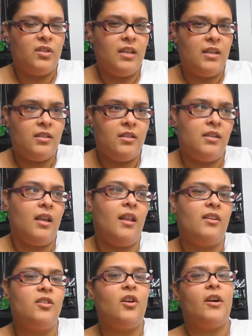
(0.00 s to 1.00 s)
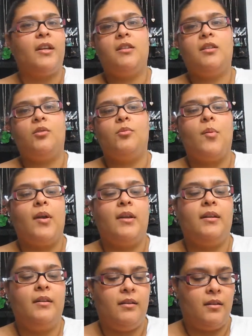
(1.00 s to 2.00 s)
They sell in Target too,
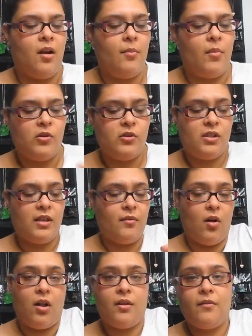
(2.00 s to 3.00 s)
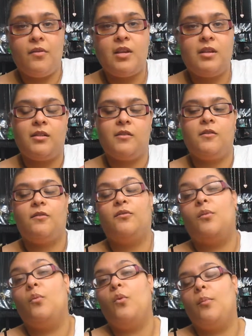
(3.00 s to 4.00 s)
but mostly all of this is
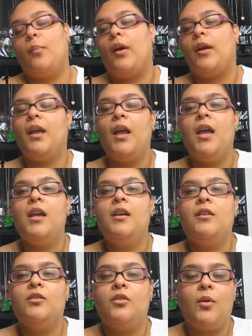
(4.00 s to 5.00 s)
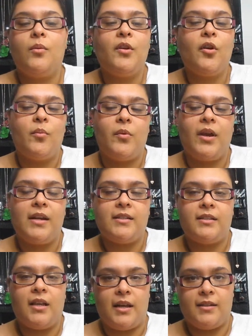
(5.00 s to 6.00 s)
from Walmart. So I really hope you
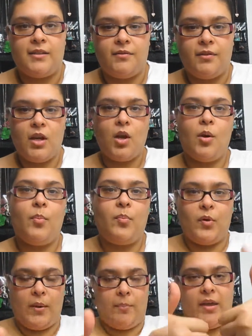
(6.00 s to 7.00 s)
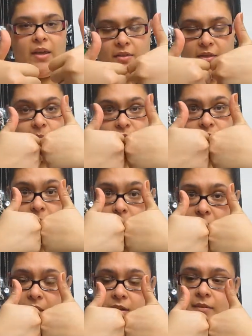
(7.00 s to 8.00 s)
guys like this video. Put a big thumbs up
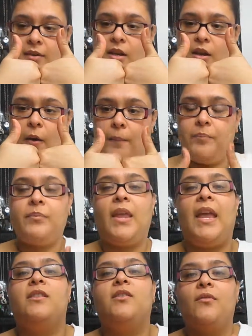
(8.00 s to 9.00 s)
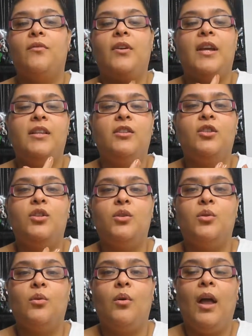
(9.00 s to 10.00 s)
in this video, and don't forget
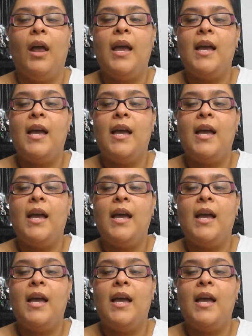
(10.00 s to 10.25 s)
to